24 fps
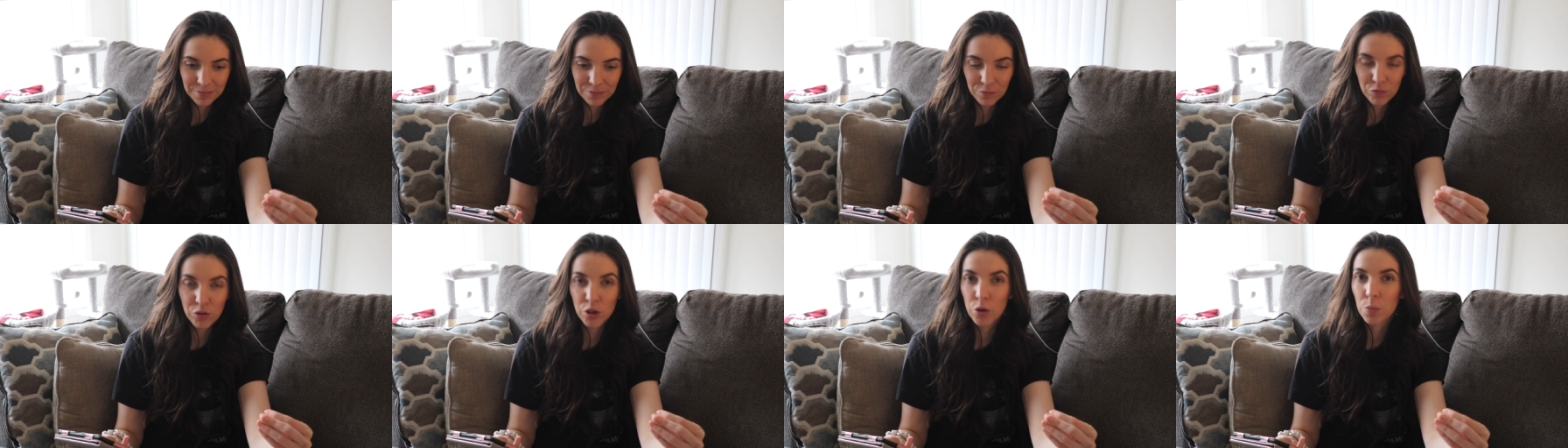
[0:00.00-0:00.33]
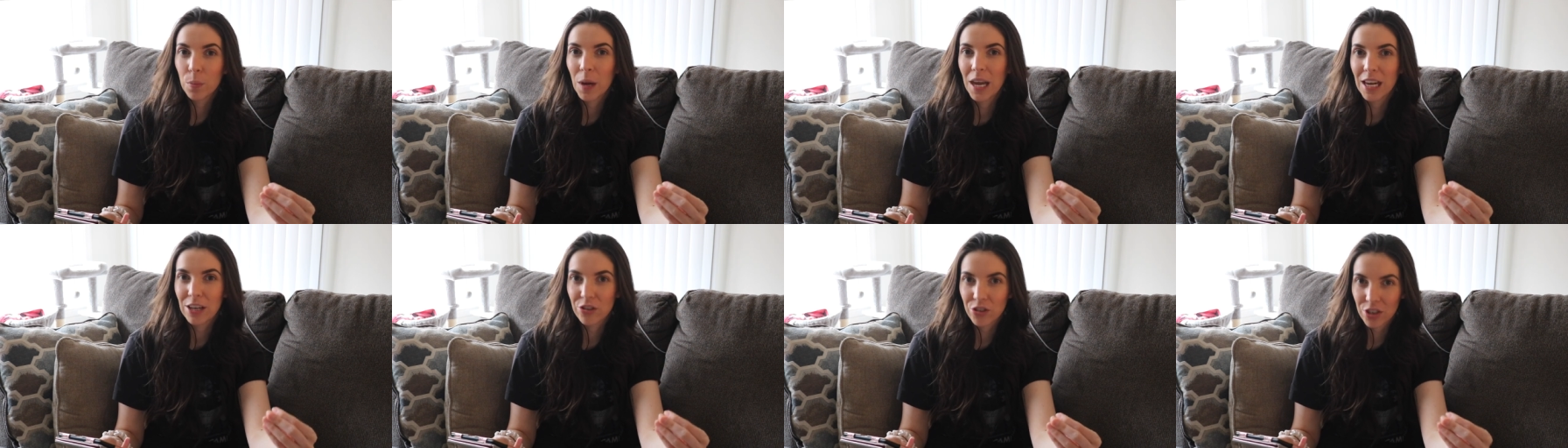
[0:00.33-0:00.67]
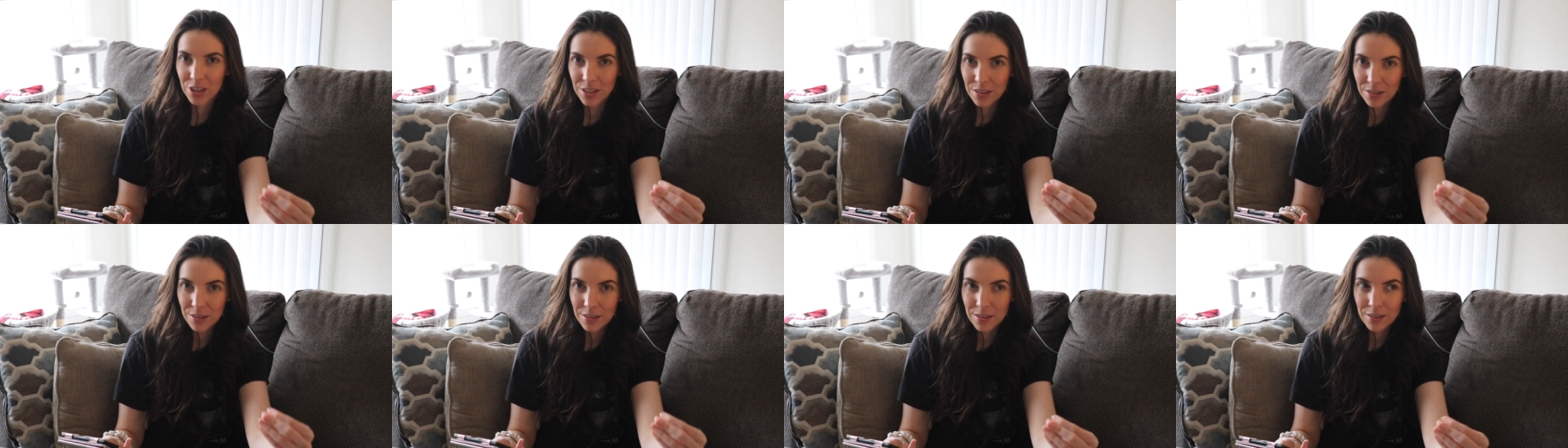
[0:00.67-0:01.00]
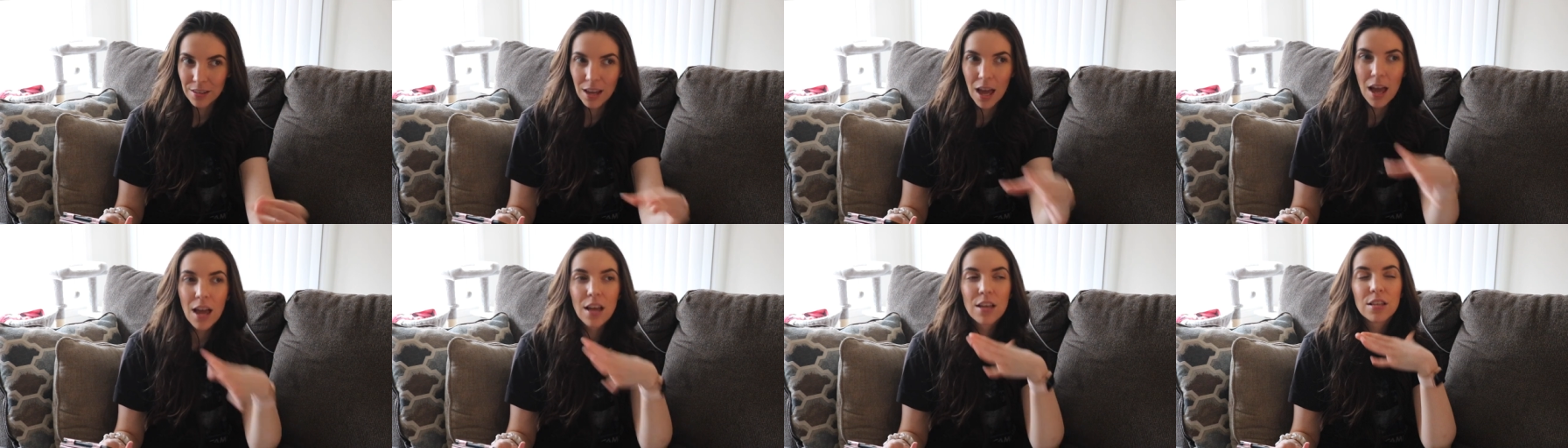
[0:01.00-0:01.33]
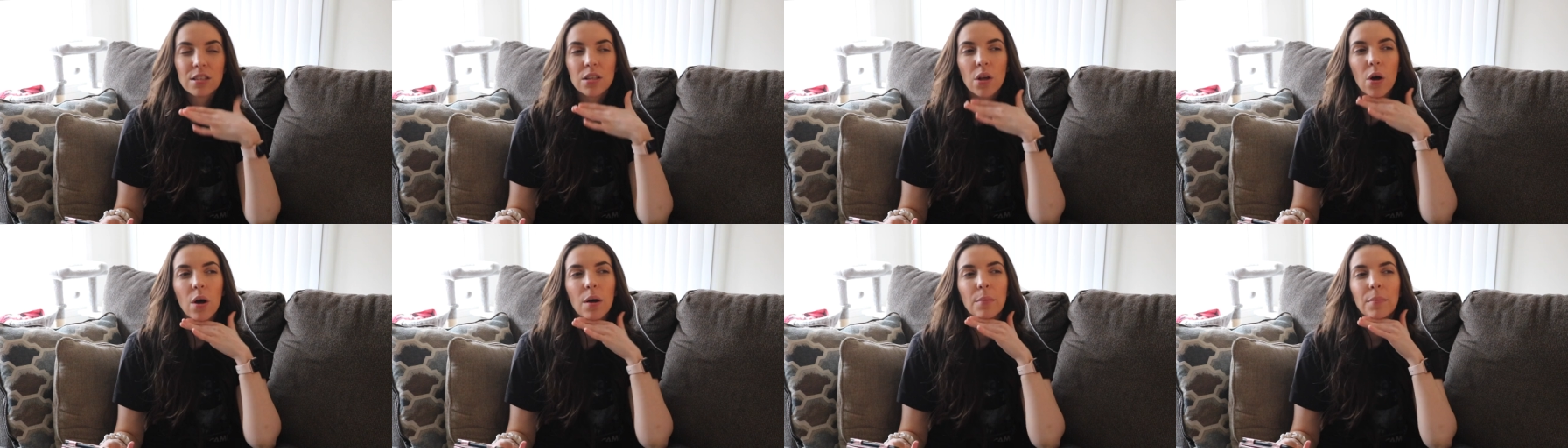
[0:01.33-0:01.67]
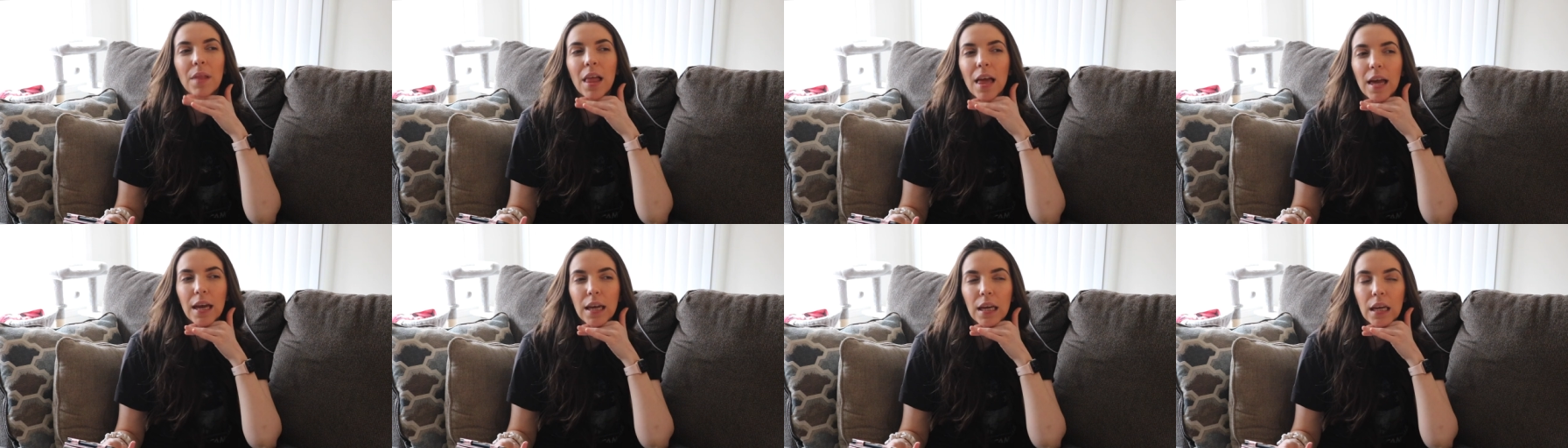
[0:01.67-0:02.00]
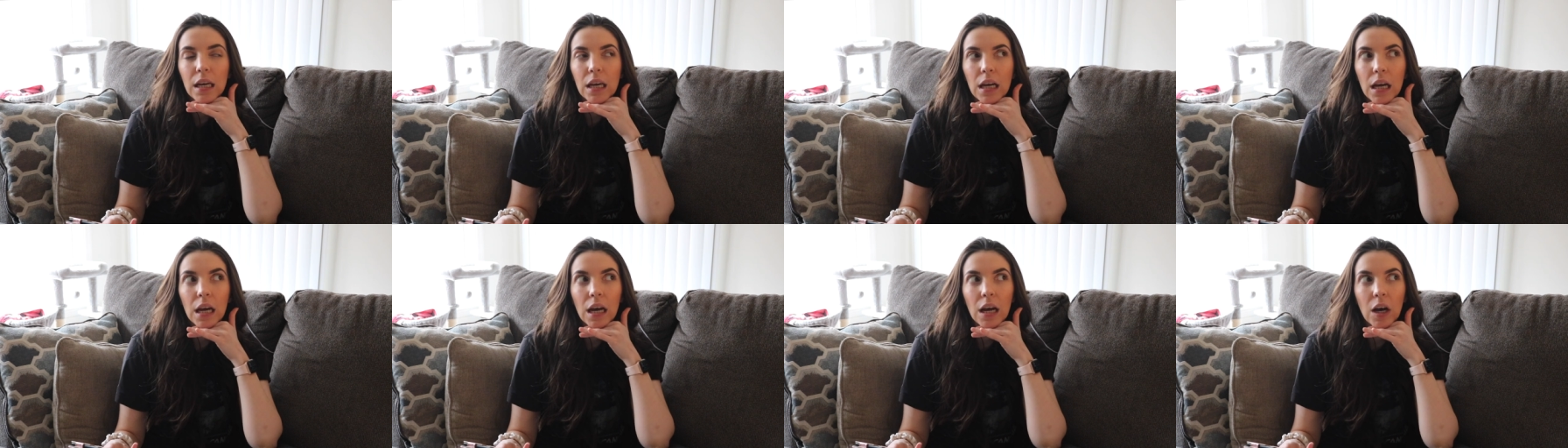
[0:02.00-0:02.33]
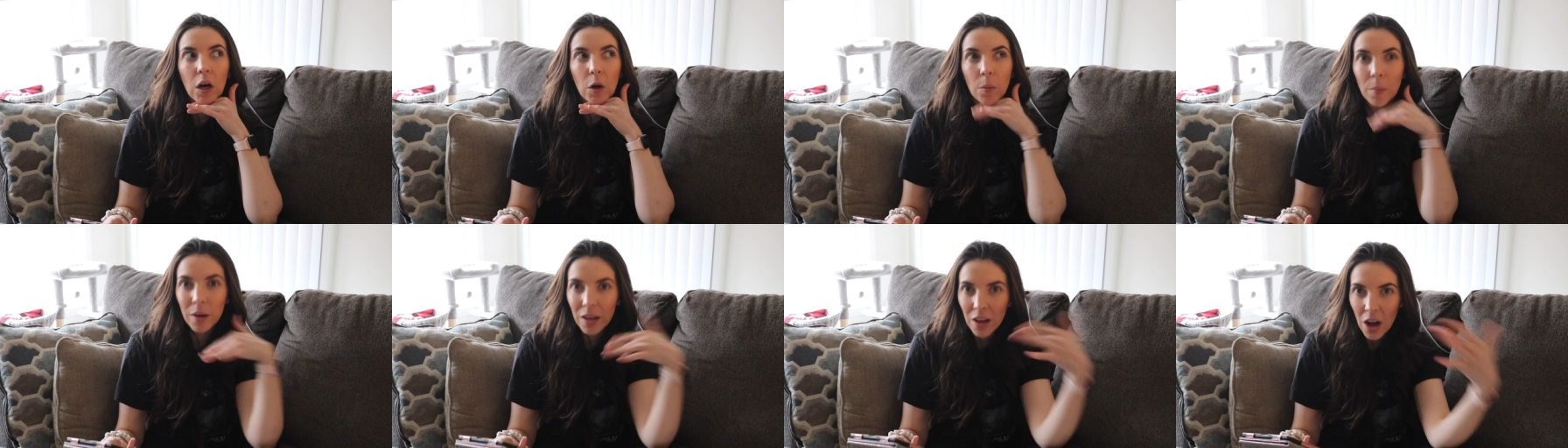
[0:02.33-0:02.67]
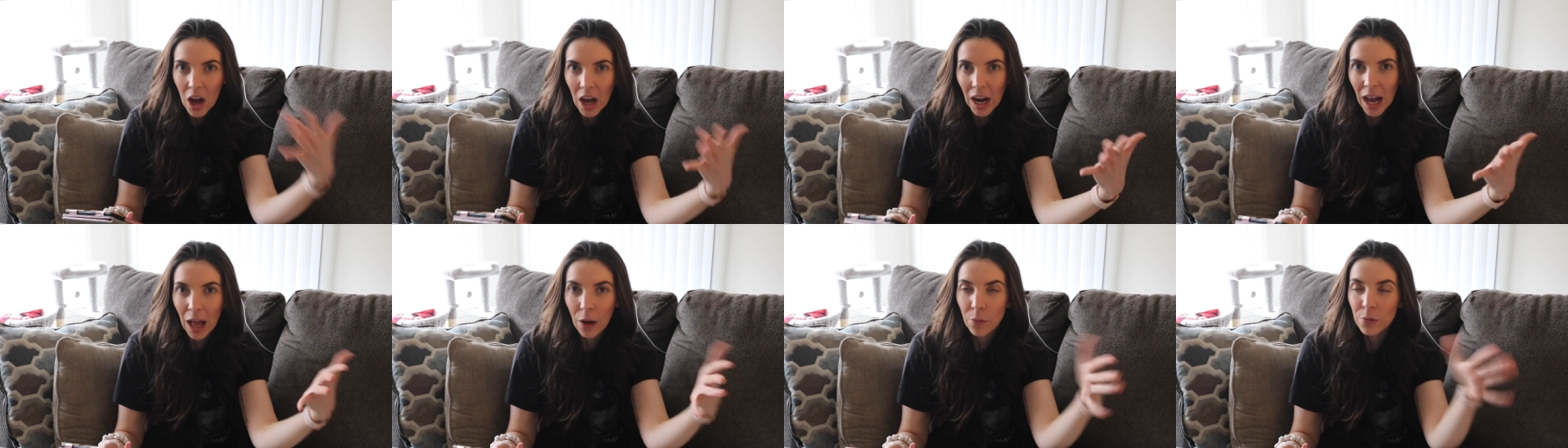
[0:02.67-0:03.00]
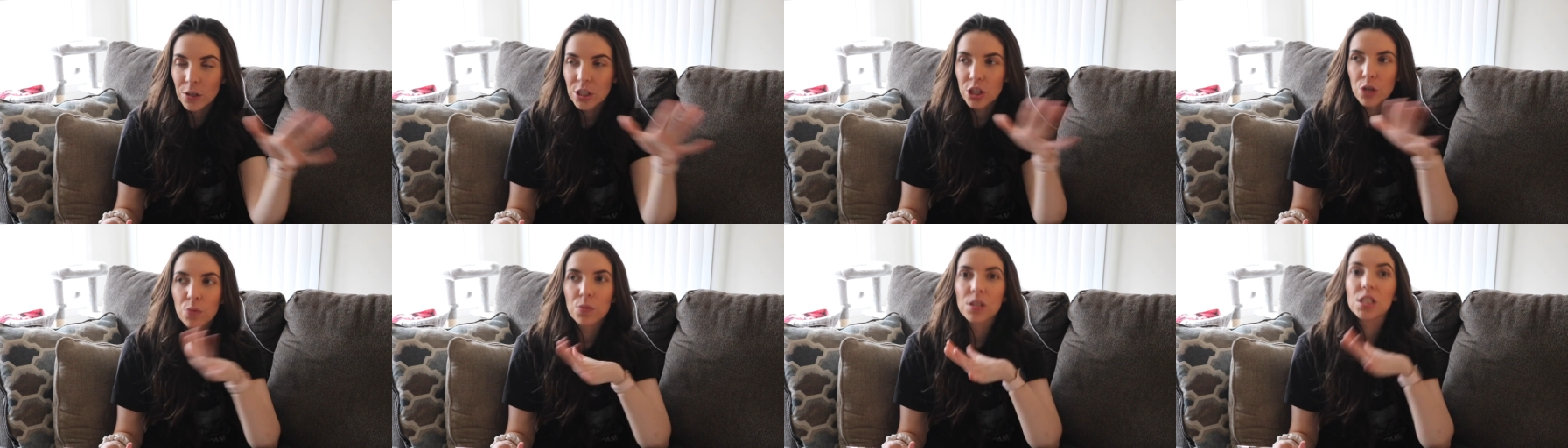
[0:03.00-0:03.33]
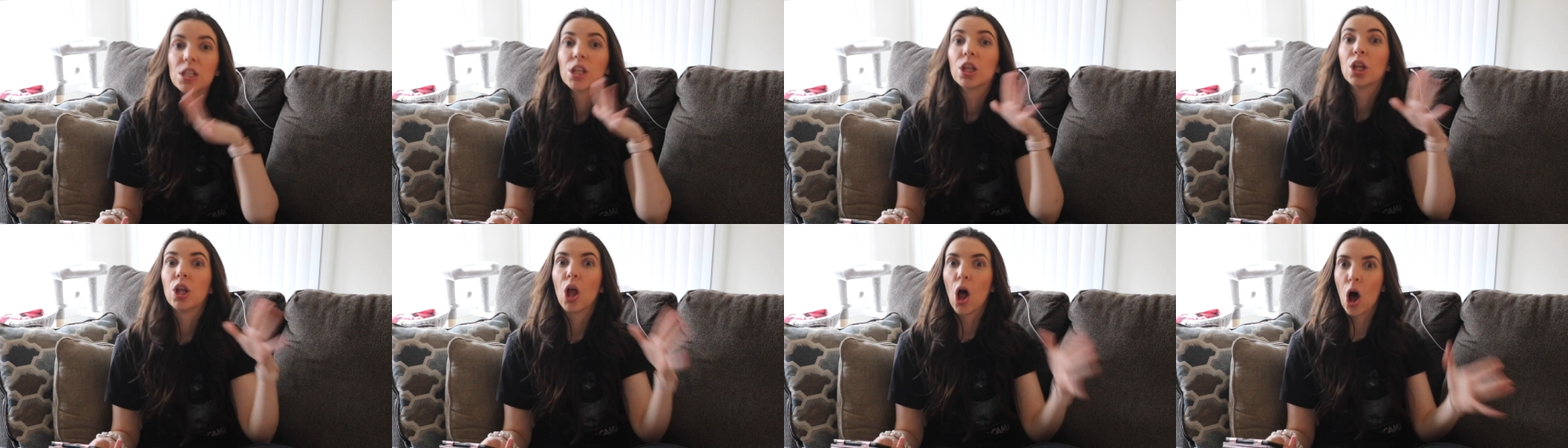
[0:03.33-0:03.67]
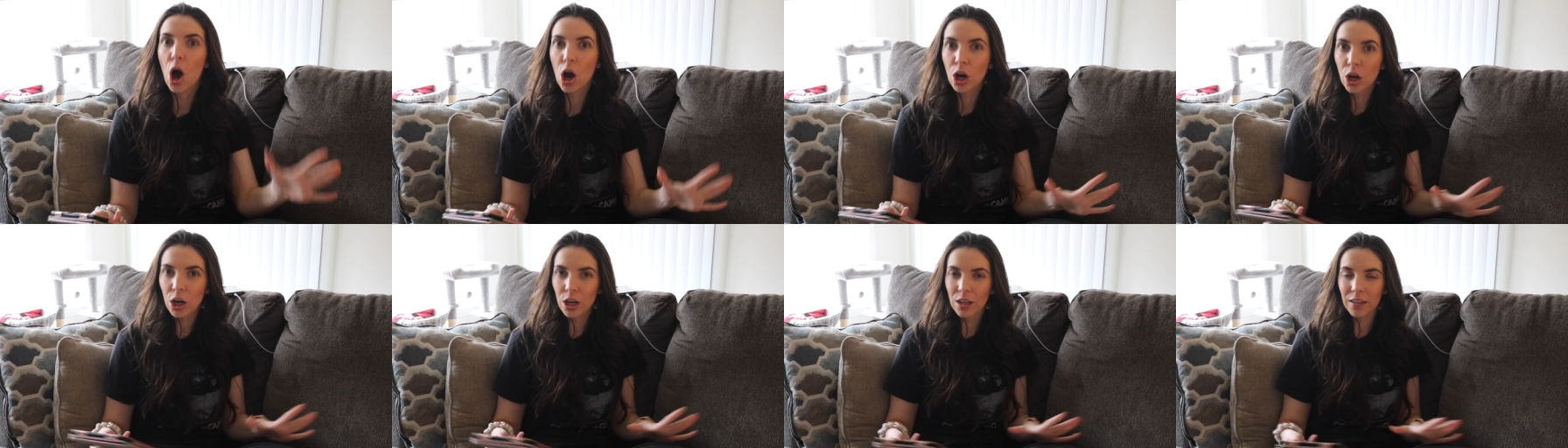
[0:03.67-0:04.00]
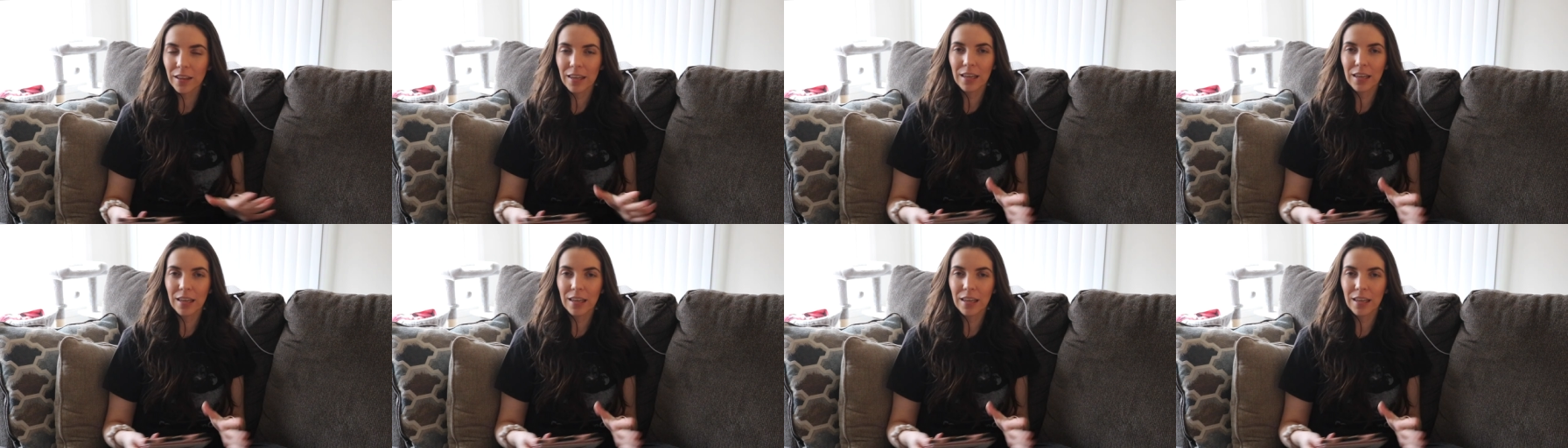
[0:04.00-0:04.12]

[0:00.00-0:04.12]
few pages. So I'm like, oh my god, I wish it was longer.